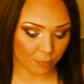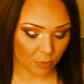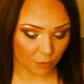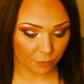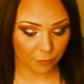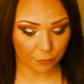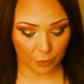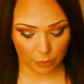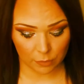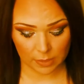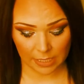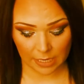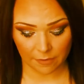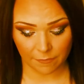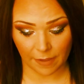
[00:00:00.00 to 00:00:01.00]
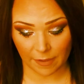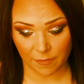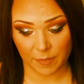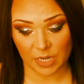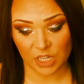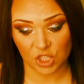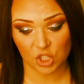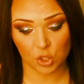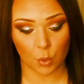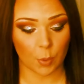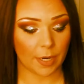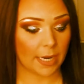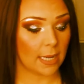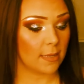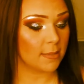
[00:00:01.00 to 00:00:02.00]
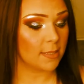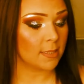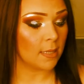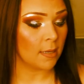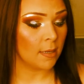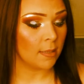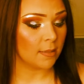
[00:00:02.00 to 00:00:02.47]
Frozen 5-Minute Stories.